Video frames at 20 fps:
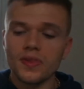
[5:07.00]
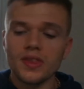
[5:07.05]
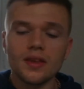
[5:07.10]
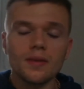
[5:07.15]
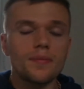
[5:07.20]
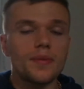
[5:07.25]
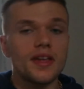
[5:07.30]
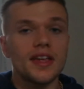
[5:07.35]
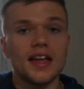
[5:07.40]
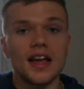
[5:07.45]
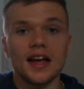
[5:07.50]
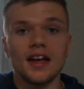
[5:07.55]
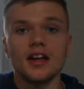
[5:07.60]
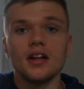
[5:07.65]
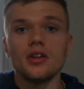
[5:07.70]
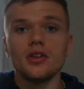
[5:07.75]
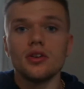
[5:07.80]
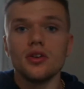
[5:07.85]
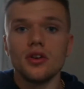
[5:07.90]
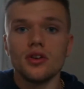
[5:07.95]
But yeah,
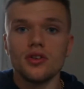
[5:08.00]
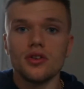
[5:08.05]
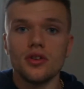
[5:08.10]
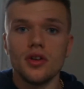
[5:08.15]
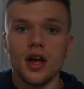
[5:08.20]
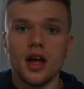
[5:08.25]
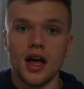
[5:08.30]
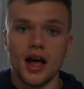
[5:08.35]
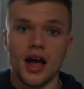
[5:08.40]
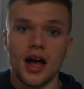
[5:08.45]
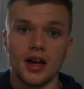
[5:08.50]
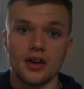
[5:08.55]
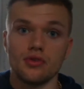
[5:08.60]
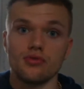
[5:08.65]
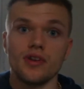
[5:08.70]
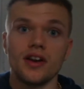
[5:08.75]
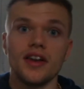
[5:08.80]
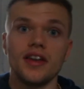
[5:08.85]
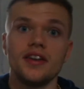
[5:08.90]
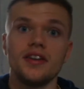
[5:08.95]

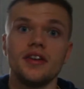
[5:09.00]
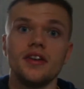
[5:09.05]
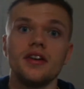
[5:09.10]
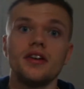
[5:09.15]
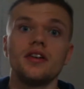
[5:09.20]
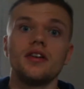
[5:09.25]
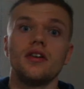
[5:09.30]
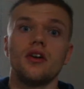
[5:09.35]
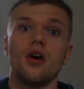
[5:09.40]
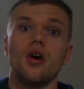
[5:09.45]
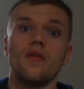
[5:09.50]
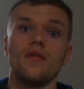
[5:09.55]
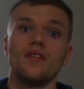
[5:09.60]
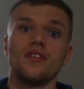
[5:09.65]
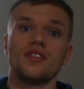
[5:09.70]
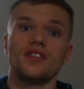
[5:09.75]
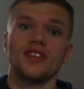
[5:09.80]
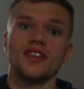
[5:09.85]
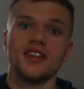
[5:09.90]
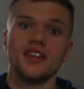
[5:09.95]
ghrelin
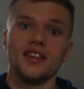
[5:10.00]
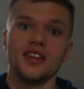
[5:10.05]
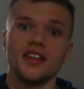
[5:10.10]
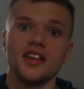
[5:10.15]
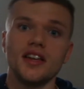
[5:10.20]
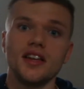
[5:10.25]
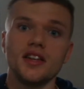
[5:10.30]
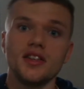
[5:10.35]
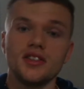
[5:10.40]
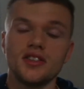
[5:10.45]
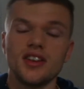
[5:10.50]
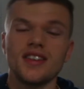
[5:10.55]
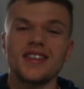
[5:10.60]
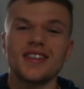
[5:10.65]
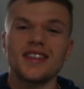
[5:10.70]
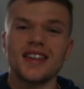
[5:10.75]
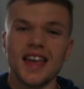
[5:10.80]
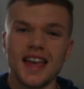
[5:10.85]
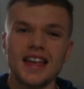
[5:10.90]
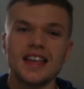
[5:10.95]
obviously does
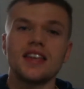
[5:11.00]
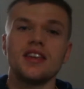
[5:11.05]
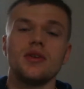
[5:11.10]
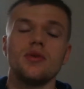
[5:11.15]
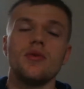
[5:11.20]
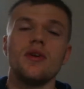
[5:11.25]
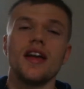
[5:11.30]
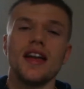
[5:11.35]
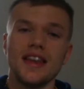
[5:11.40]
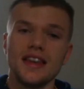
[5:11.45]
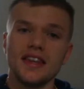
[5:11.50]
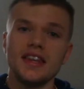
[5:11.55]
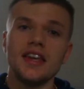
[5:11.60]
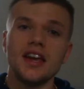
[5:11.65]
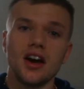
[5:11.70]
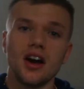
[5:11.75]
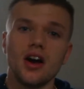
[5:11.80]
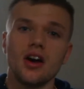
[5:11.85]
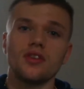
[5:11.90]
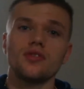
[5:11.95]
kick you in the
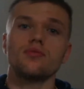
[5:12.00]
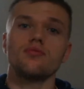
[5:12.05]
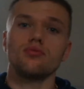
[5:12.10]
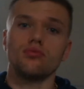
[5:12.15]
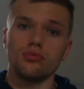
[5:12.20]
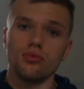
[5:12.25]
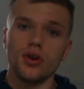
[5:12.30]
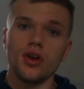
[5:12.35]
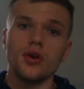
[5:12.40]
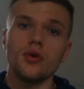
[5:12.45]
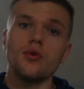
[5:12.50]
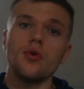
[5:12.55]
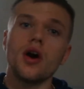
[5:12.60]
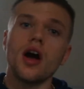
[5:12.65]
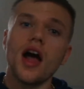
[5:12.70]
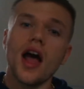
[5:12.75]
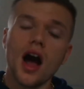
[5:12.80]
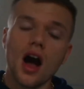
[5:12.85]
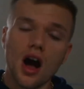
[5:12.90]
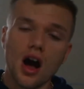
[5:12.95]
arse real
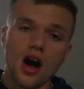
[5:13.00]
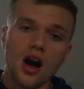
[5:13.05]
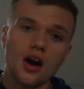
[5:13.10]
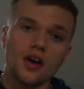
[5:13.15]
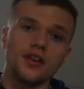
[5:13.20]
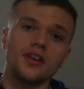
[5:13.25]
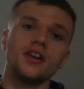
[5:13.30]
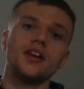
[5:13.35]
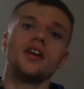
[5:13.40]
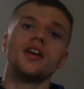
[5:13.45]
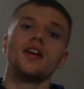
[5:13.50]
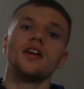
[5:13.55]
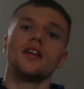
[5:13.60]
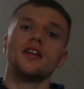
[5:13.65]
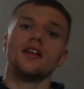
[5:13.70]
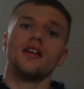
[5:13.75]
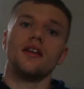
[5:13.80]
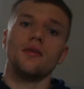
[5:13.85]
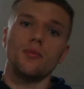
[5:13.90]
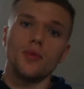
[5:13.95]
hard
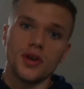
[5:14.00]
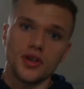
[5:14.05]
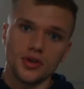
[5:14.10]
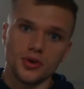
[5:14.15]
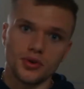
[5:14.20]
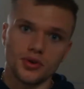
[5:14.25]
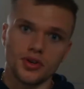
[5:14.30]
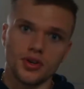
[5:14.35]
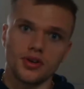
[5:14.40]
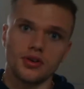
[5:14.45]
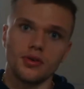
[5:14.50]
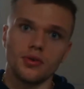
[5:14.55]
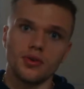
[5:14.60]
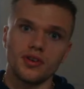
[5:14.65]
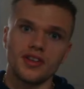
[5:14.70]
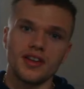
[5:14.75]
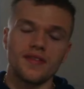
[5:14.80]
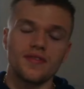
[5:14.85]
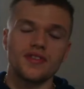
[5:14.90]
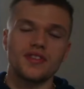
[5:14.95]
when you're in a caloric
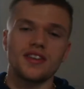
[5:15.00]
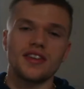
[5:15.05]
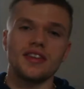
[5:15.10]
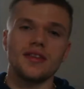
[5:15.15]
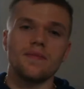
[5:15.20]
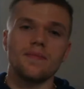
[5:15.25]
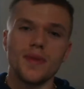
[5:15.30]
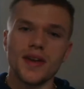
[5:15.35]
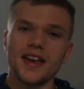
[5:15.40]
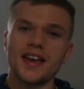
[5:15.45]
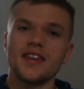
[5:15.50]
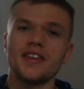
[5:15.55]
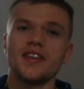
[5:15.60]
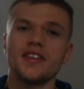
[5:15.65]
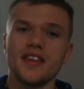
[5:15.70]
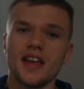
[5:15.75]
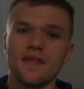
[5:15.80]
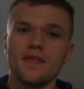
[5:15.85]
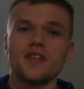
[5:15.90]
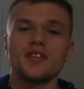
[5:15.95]
deficit. The bigger the
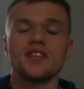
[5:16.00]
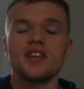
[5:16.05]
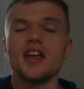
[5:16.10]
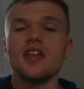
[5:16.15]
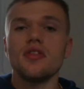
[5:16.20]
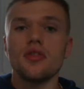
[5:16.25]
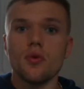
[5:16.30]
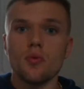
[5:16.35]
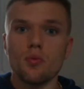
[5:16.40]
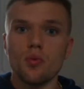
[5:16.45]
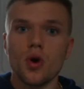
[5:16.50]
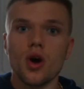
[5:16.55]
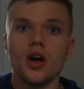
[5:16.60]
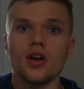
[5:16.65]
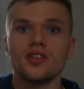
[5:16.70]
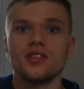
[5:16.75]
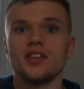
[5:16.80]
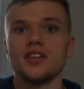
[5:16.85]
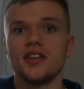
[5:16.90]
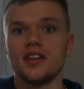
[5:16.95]
deficit, the
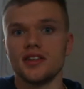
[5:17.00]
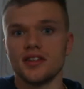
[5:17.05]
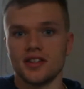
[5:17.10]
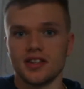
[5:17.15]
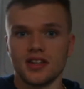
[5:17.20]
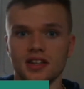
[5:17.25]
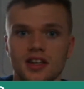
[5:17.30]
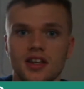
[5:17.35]
worse it is.